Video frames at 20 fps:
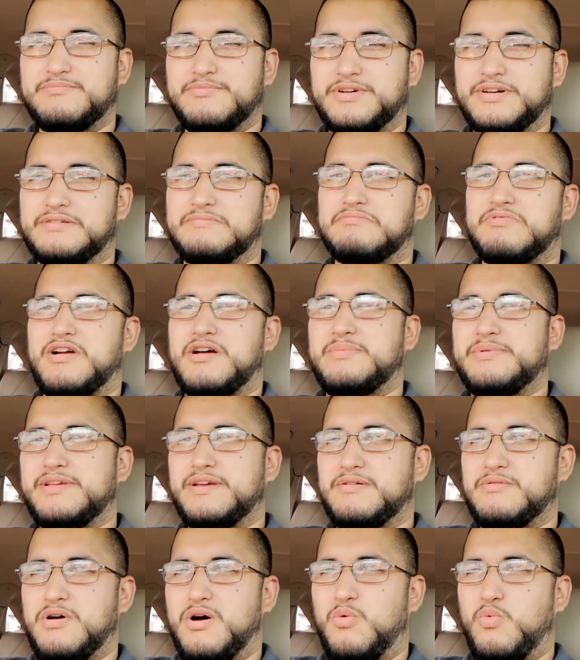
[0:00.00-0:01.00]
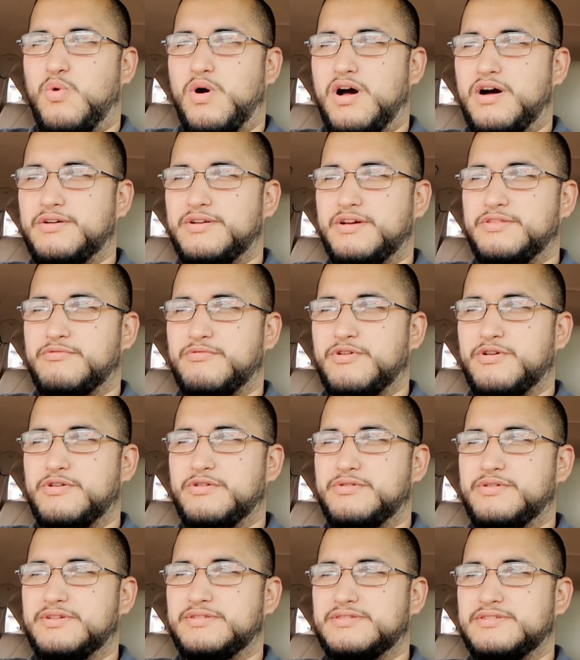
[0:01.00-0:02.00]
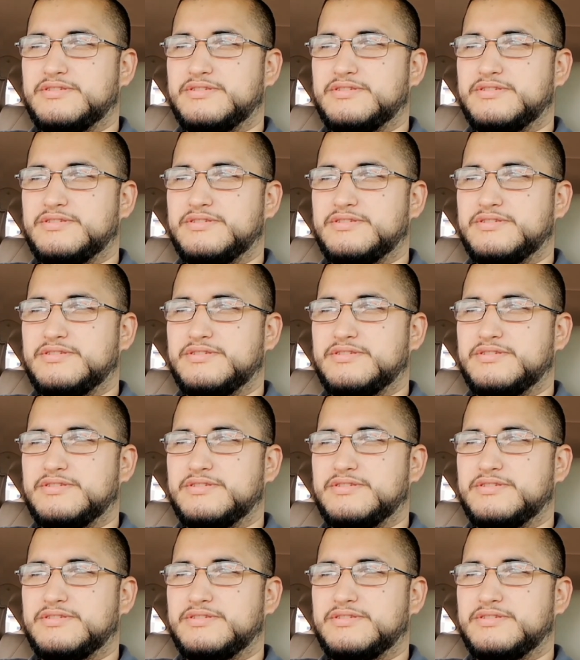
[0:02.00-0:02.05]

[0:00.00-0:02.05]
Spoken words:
but probably a while down the road.